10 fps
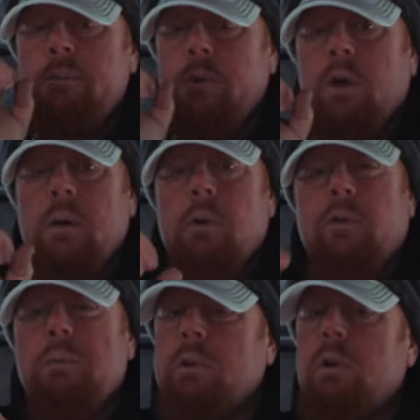They'll come
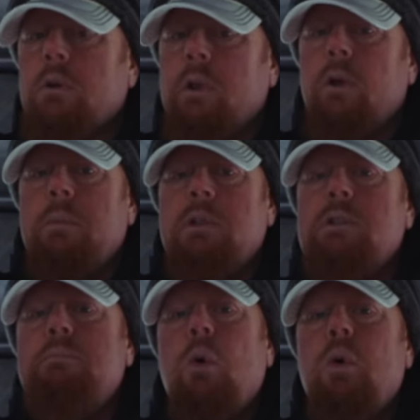over, but they're a little bit
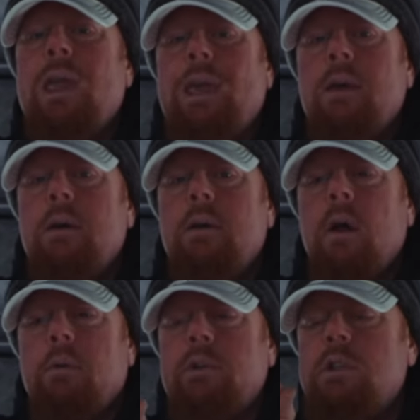spooky
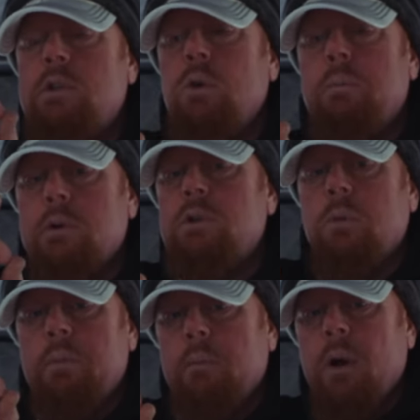of super,
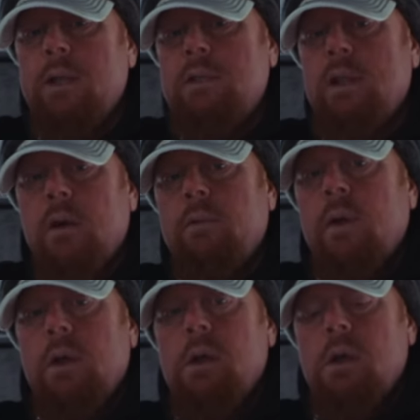super bright stuff.
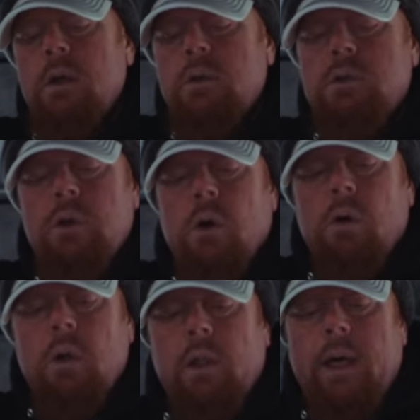So
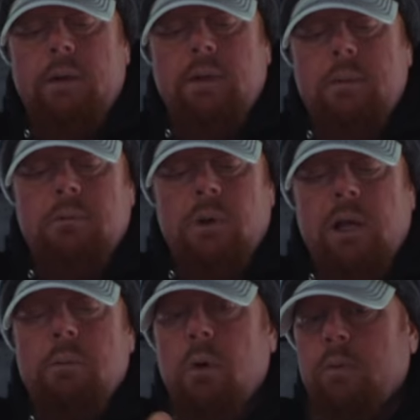a lot of times when
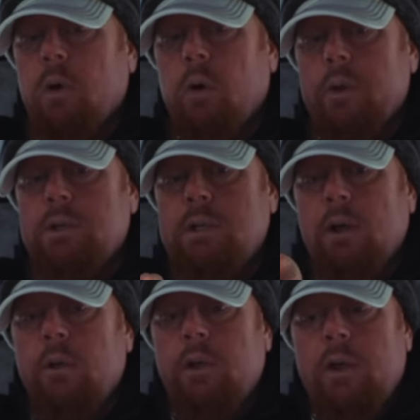they come over, hold it
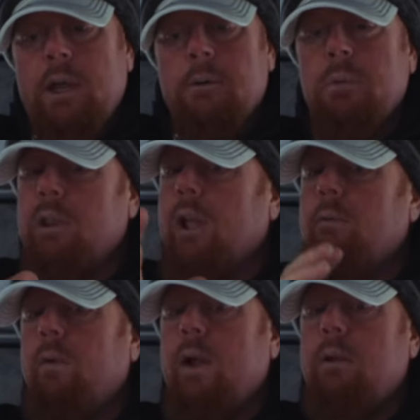still, they'll eat it, but they
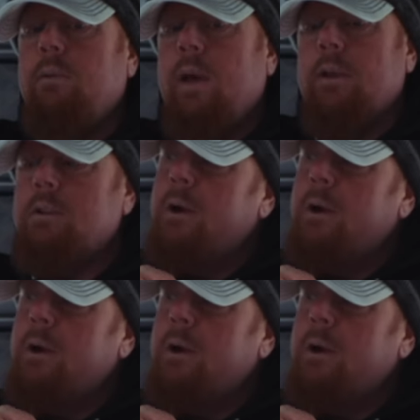can find it fast.